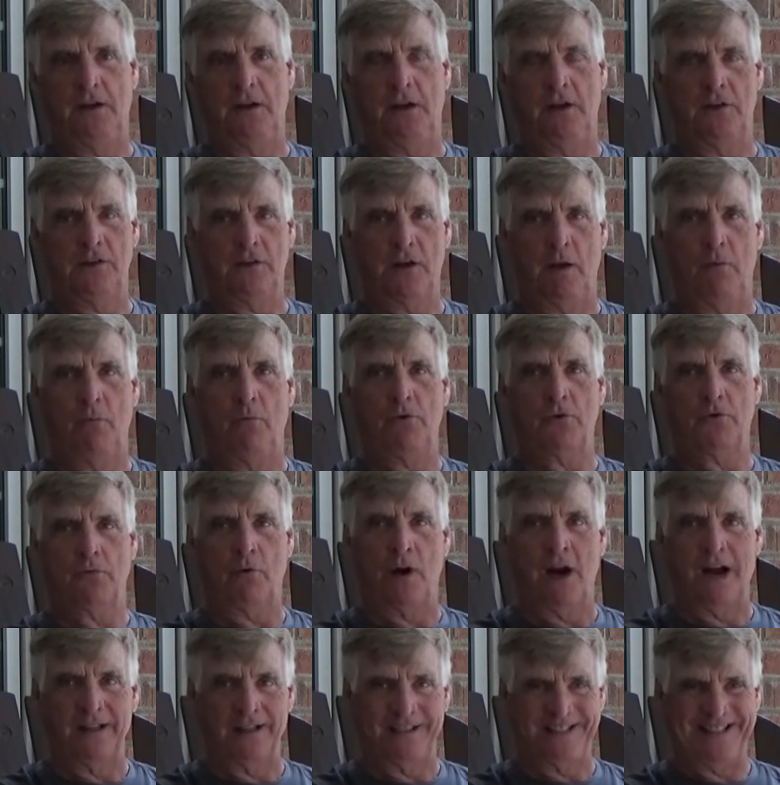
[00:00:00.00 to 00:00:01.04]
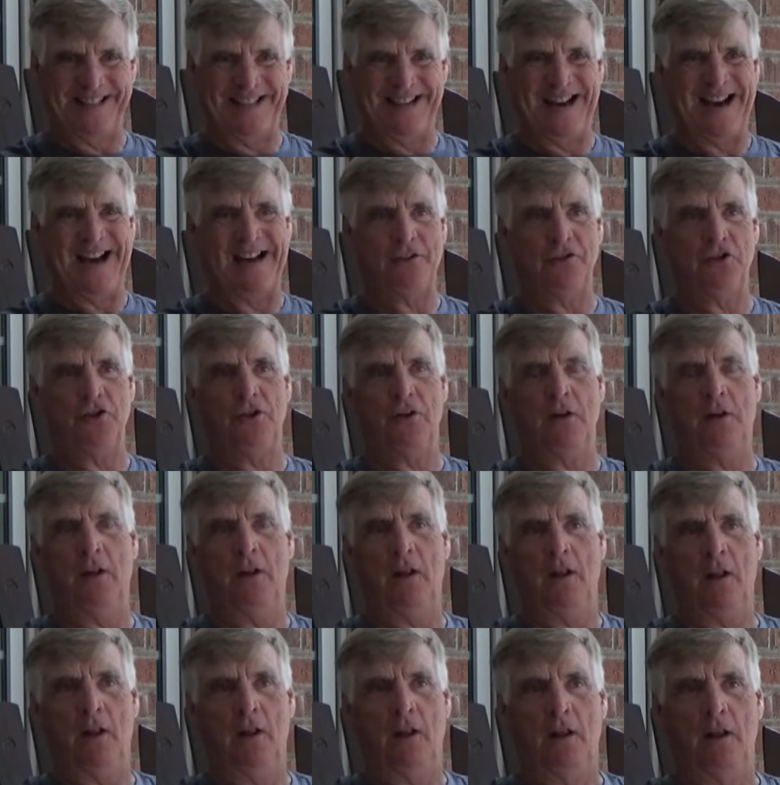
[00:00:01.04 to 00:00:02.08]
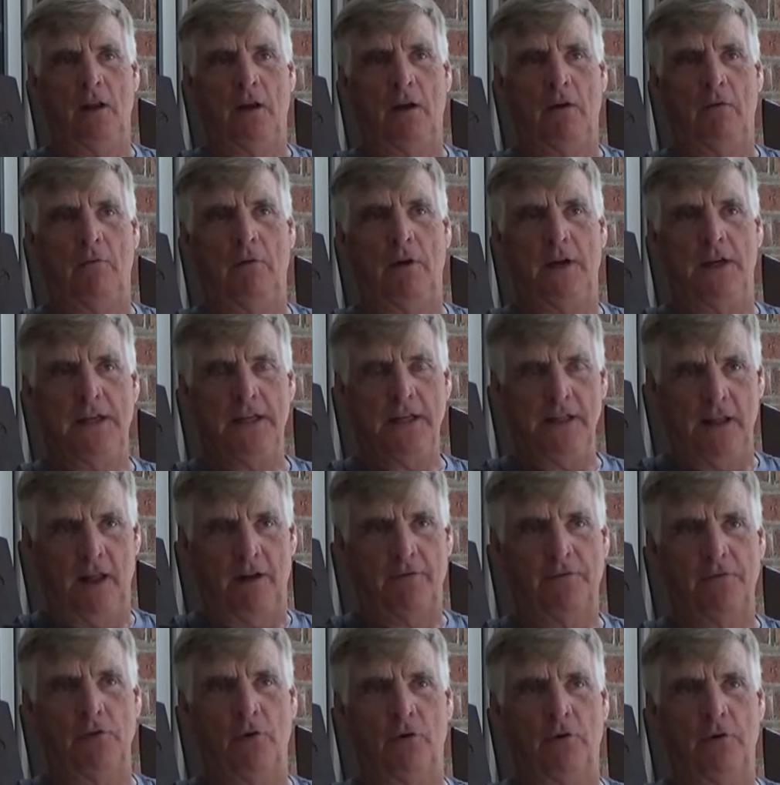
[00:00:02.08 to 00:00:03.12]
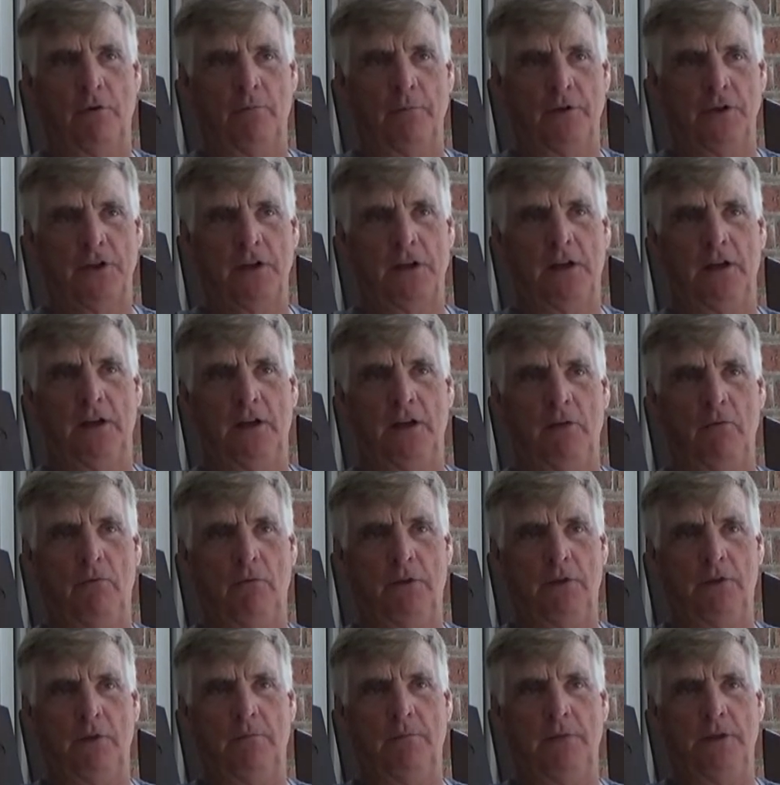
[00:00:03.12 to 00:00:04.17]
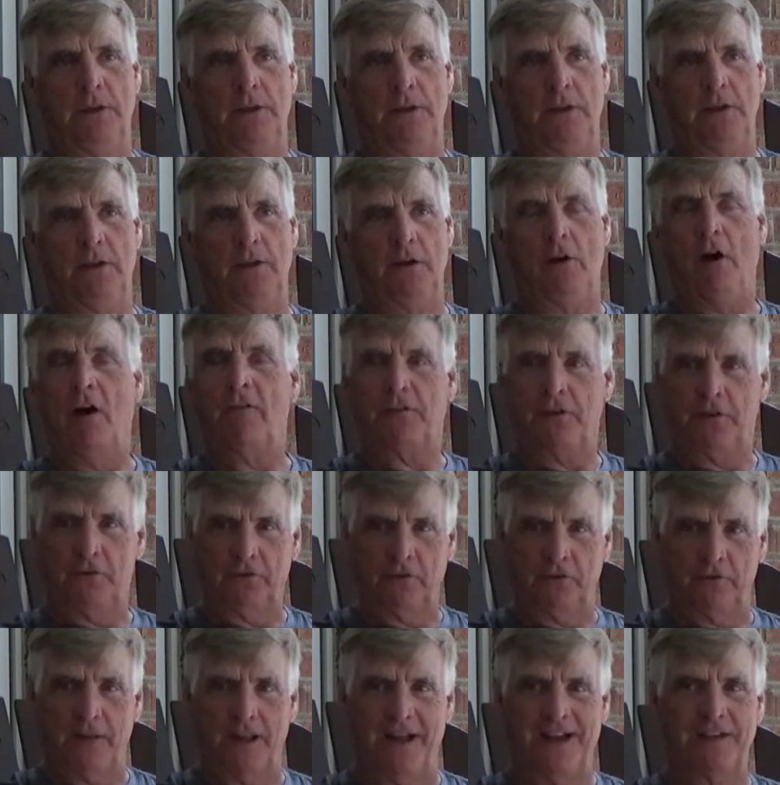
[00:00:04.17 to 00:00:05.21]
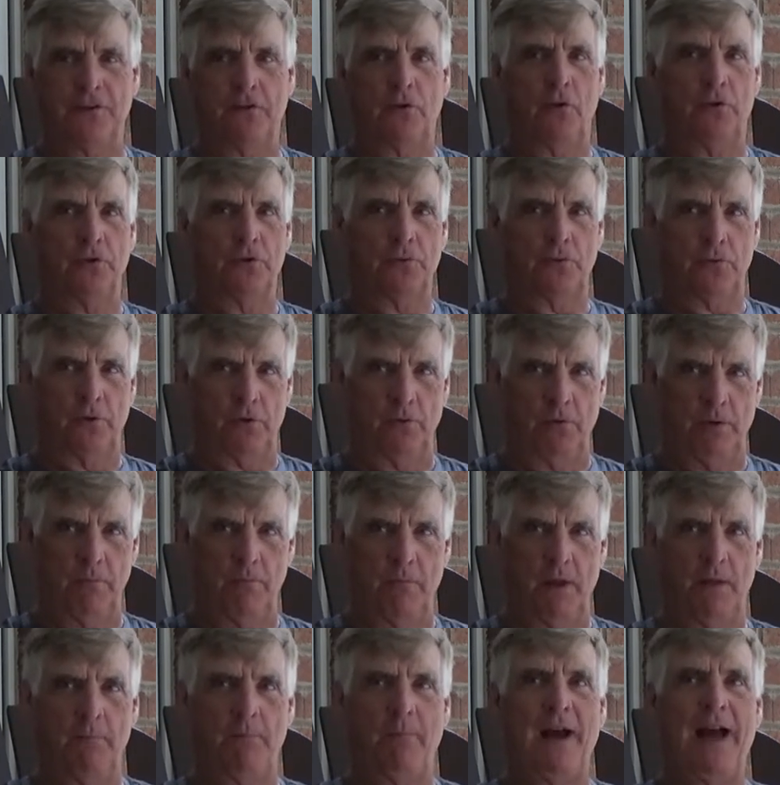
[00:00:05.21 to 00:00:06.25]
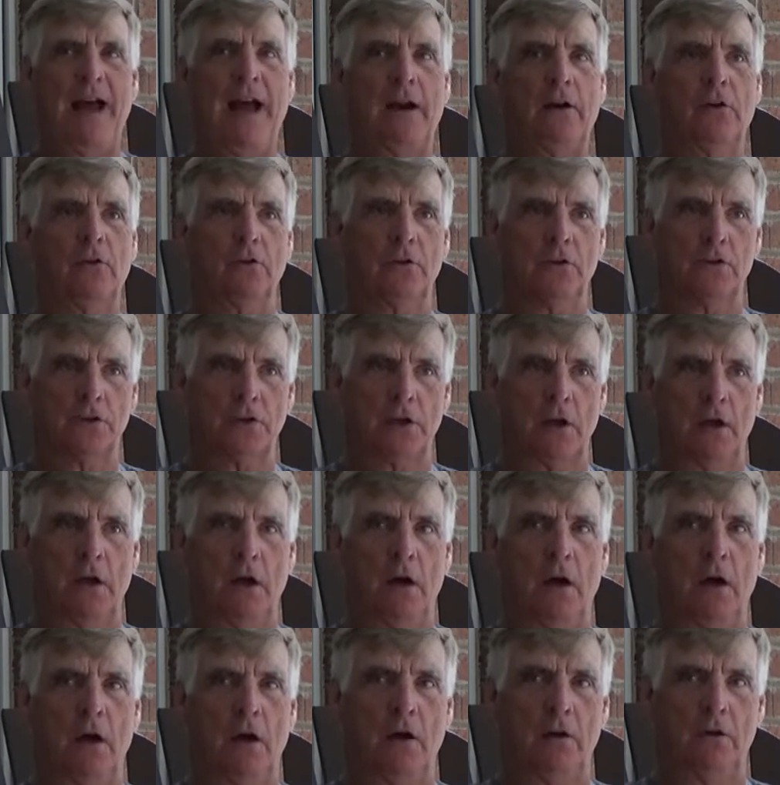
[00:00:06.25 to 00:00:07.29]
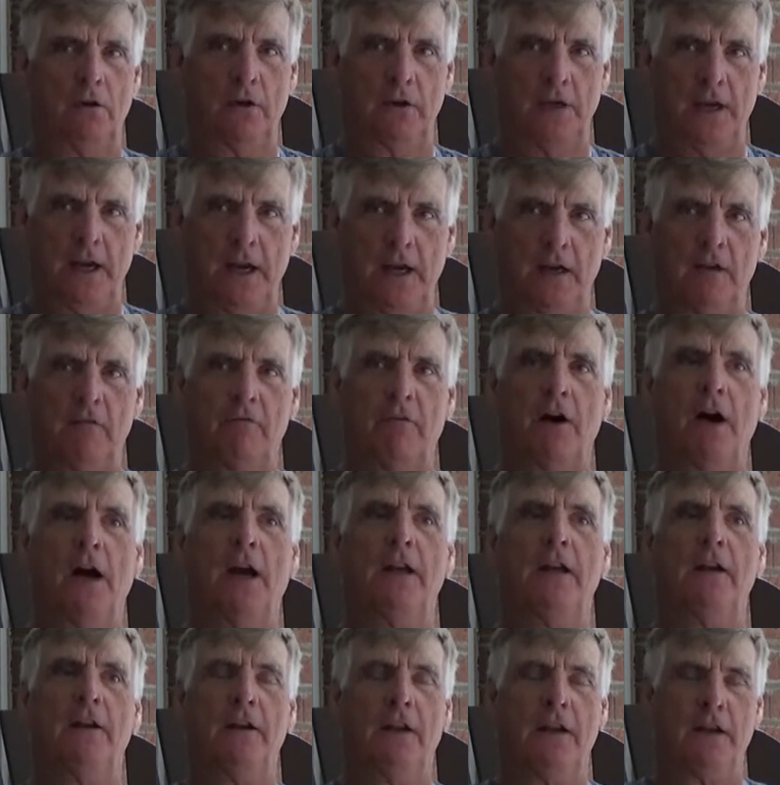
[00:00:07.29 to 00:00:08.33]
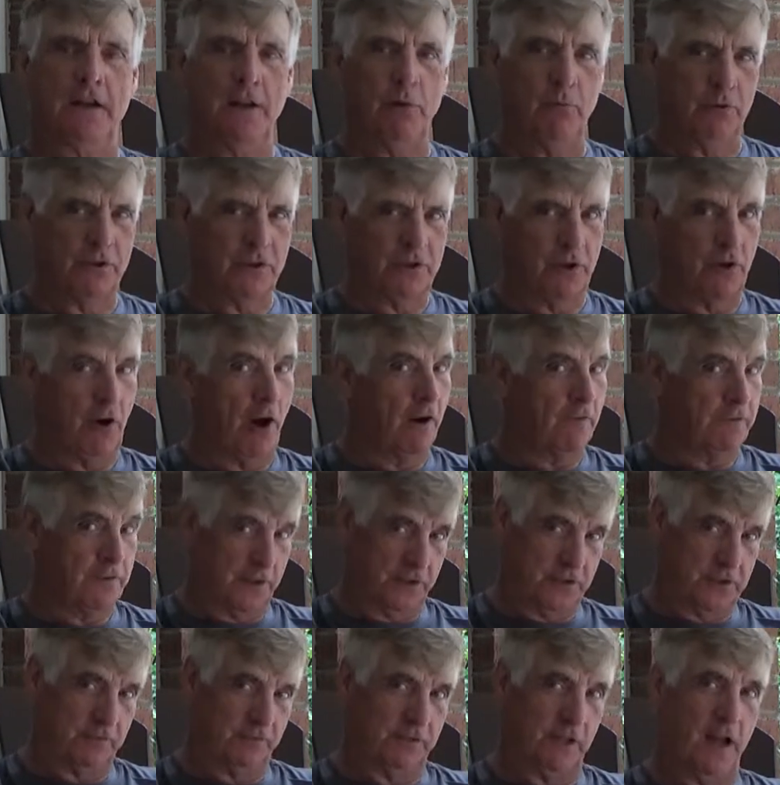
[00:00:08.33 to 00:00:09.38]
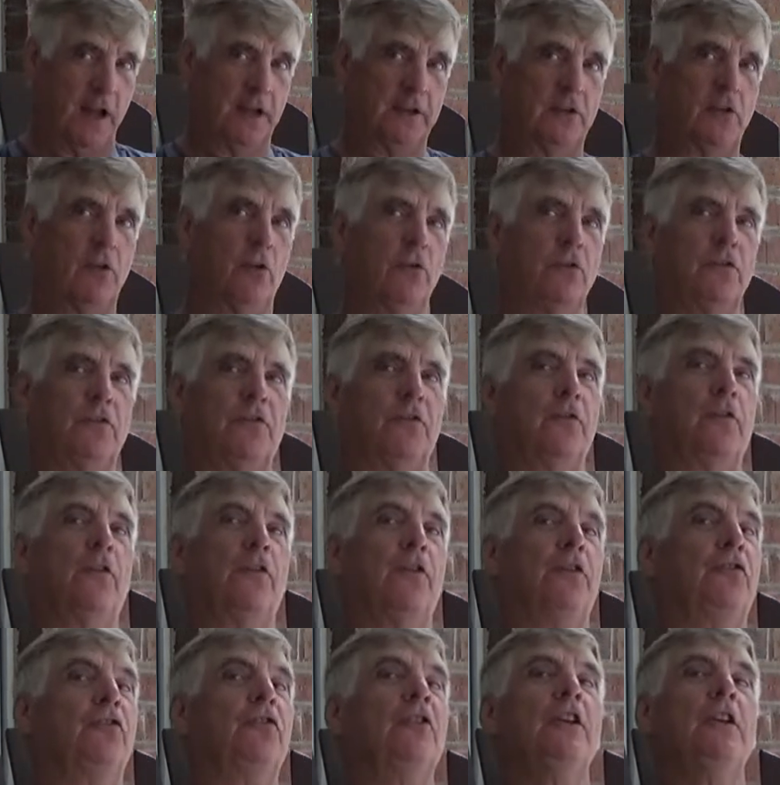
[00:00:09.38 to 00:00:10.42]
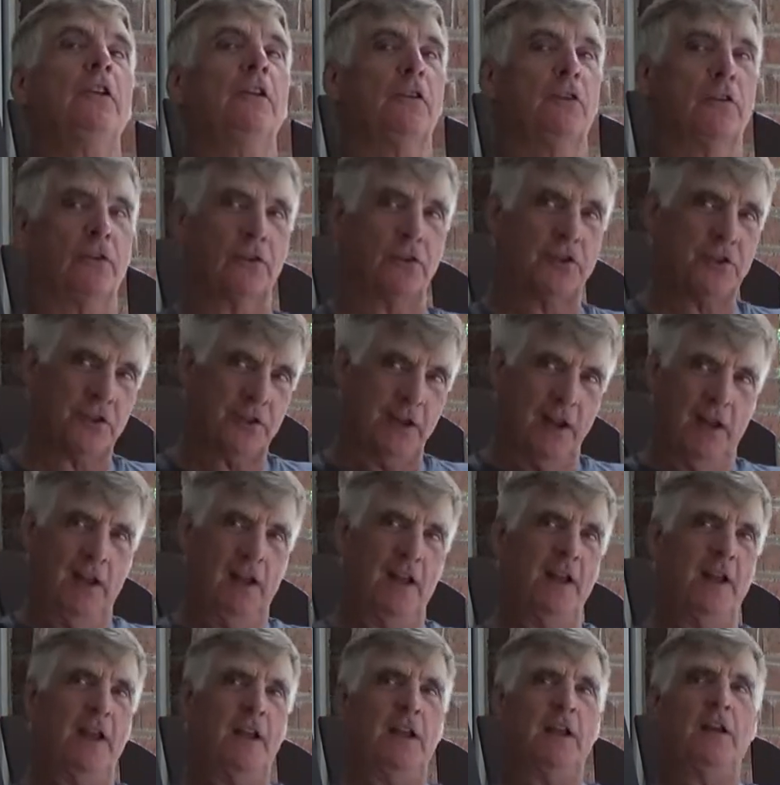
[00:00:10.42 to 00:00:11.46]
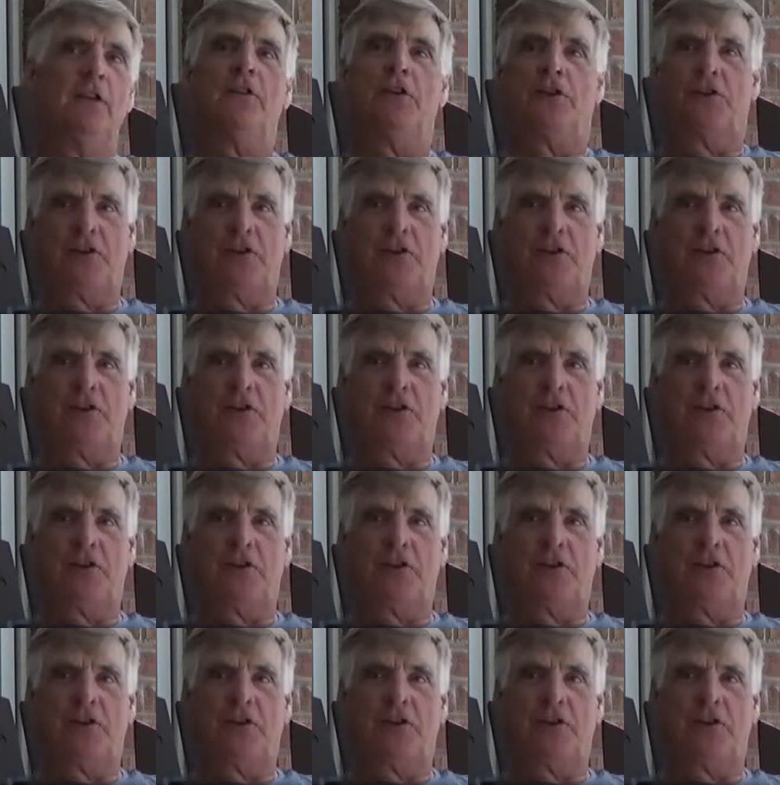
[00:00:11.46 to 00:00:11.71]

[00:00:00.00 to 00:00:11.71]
His name was Rollie Dotsch when he left Northern Michigan, he went to be the offensive line coach with the Green Bay Packers uh, oh, under Dan Devine, and then he was the offensive line coach for the Steelers in the